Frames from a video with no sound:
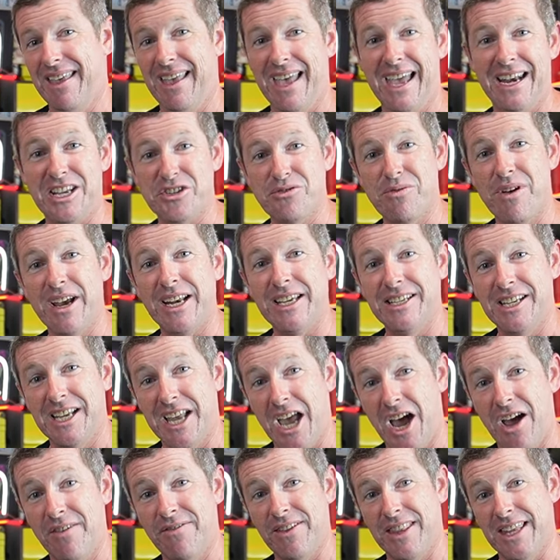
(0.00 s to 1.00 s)
and it's ready to
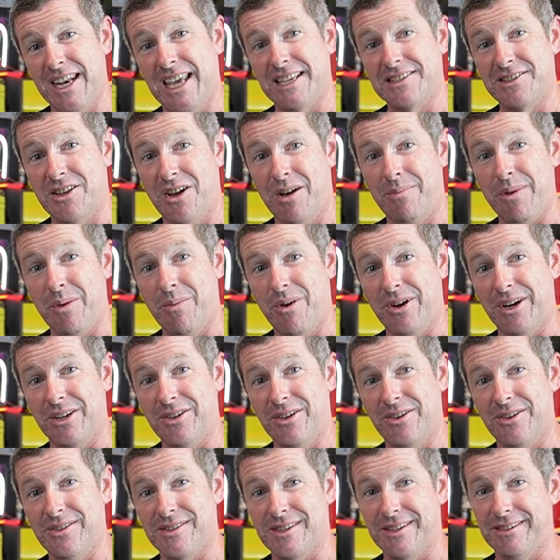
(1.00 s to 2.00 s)
go for the next time you want to
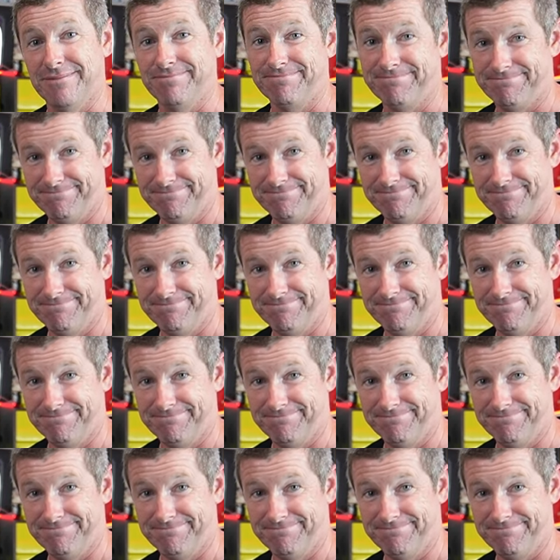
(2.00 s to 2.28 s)
use it.